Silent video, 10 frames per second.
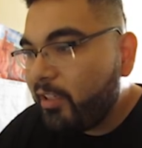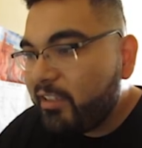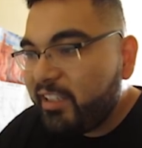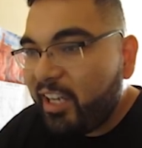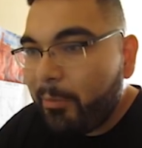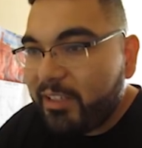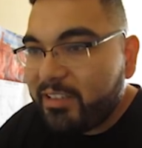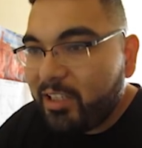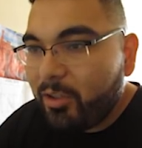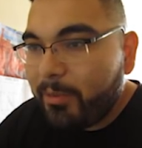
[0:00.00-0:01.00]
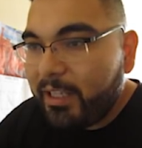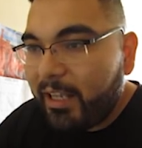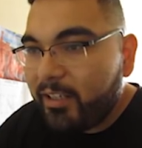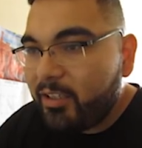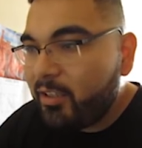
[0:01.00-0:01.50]
See how it makes it a little bit
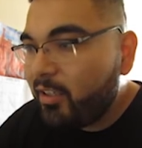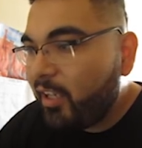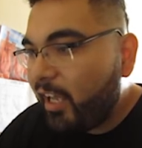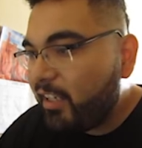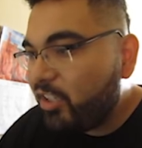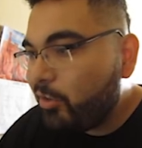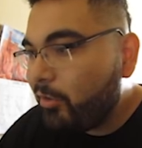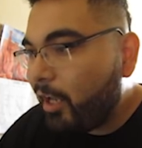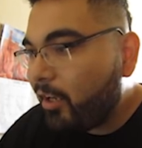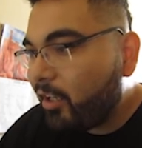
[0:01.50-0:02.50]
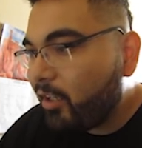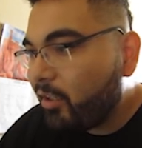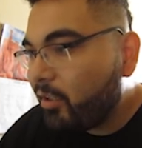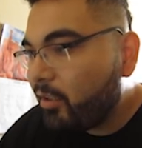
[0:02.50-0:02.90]
lighter? And then you lock it.